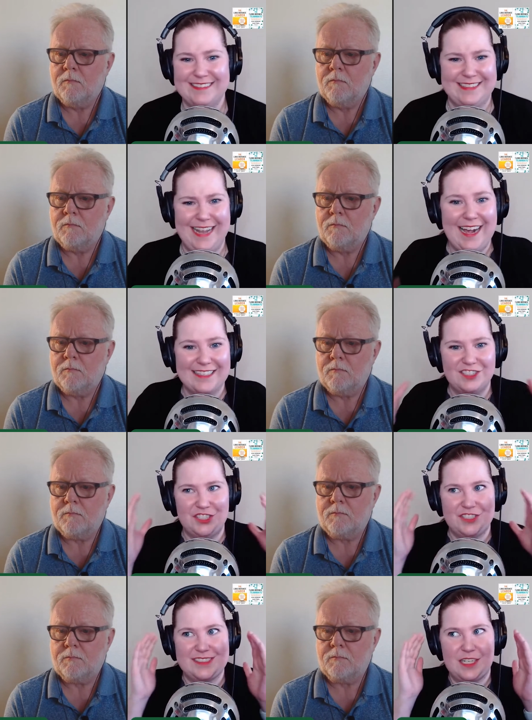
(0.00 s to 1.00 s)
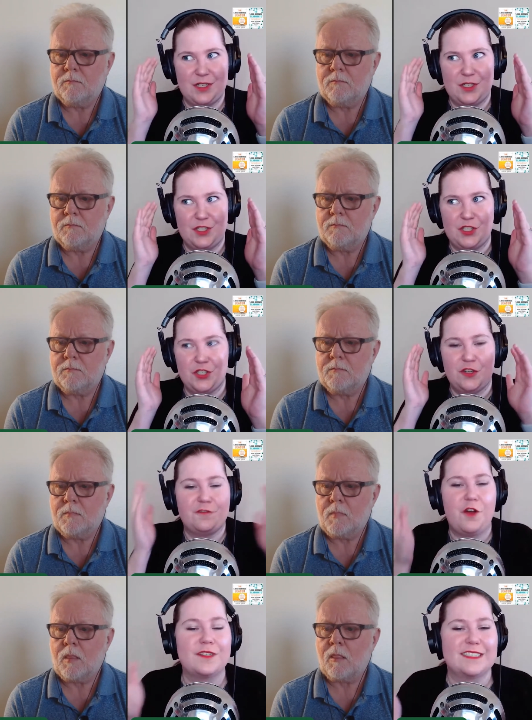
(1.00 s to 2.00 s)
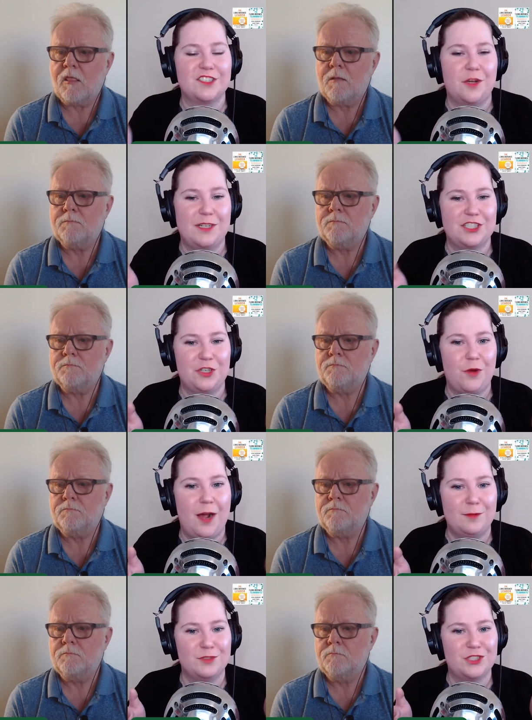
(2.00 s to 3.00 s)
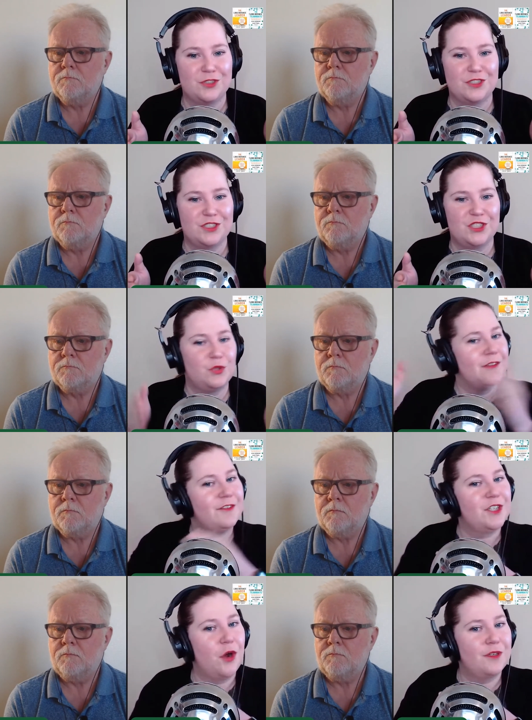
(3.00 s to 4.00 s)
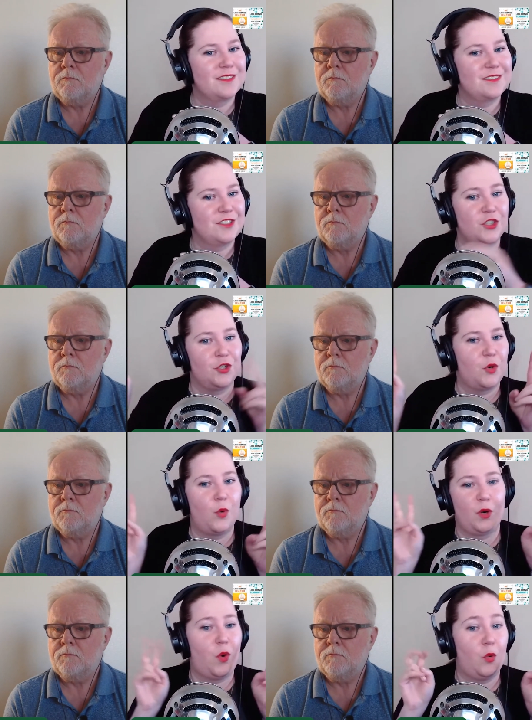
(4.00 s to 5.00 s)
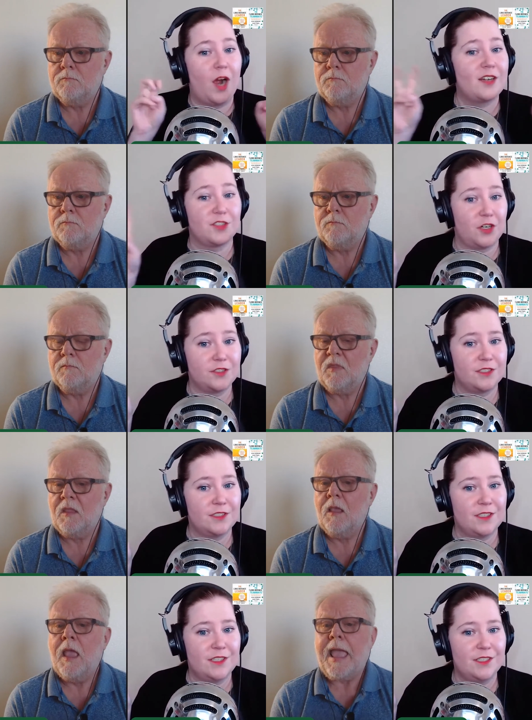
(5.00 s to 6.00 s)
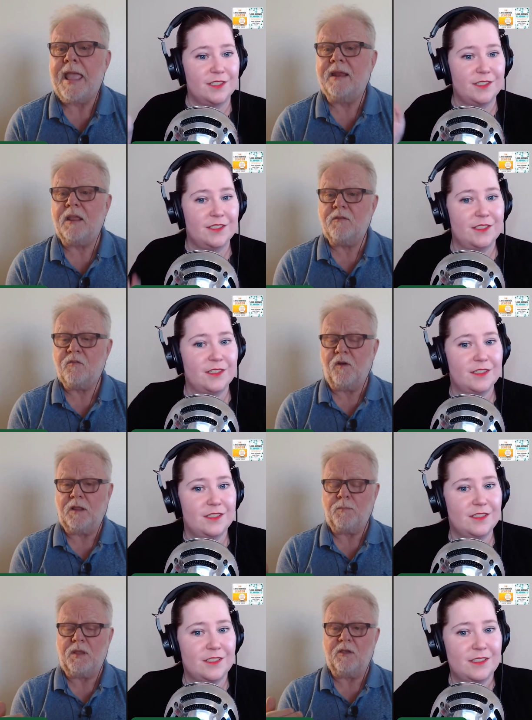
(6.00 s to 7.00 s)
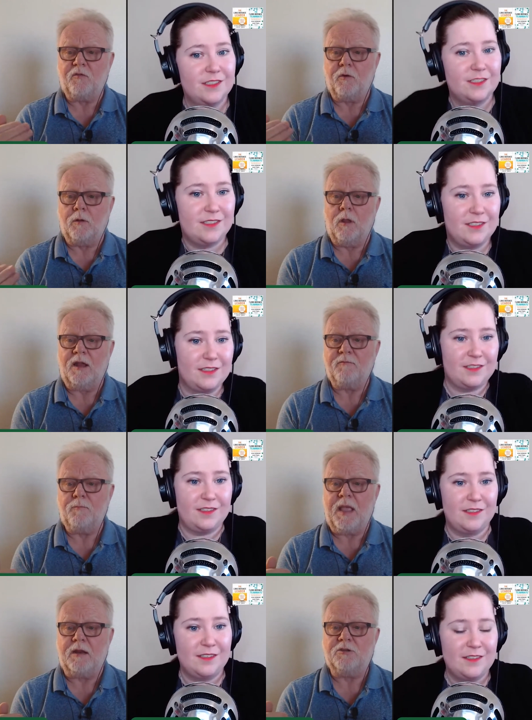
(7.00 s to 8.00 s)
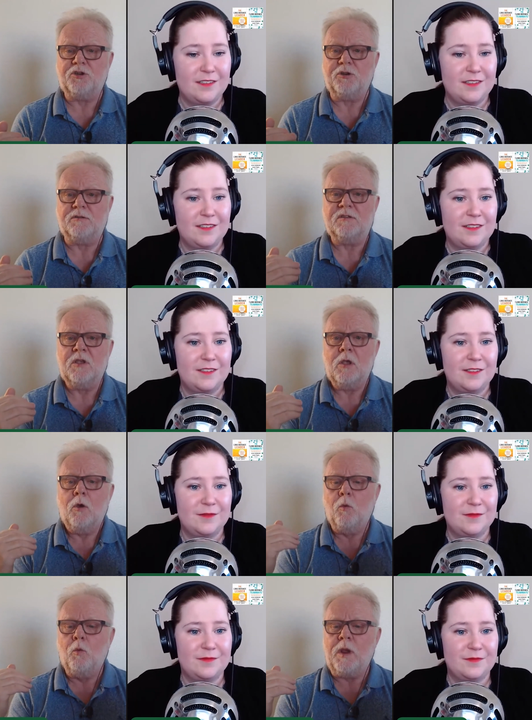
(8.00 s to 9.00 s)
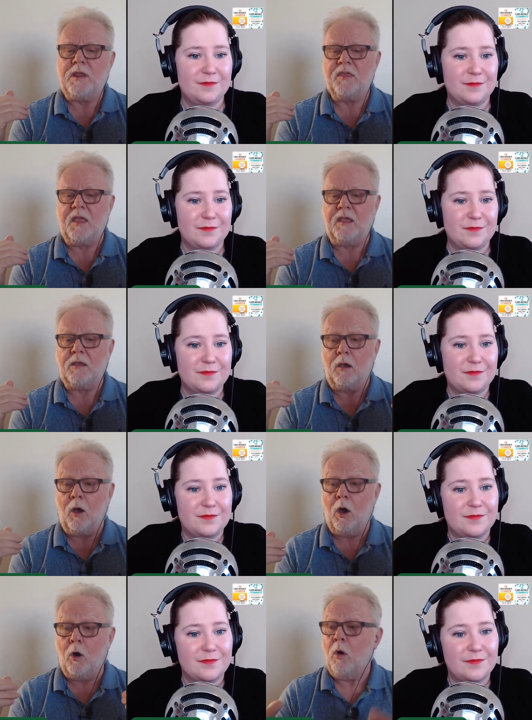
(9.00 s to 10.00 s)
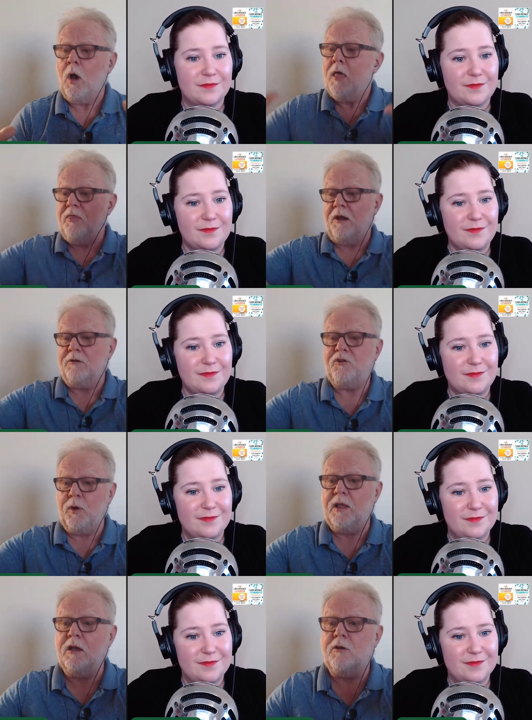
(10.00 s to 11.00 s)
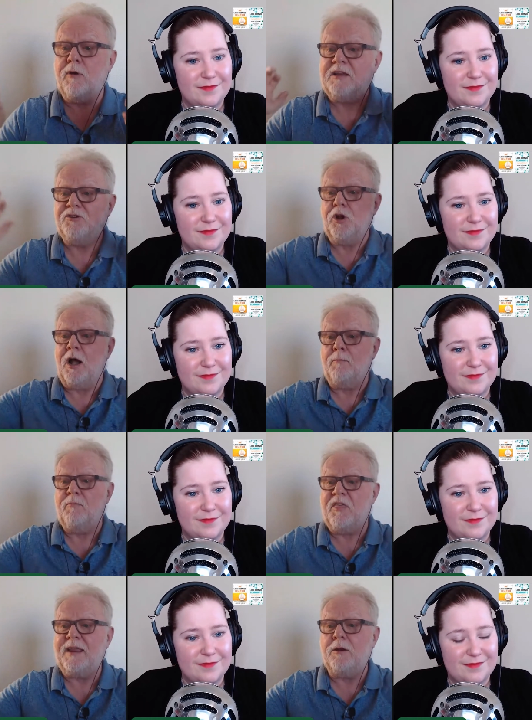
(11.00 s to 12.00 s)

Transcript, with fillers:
Speaker 1: yeah, it's just, you're focusing so much on your problem children. Do you even notice your quote unquote rock stars?
Speaker 2: And it's funny because for a lot of managers, we think, oh, they're doing a great job. They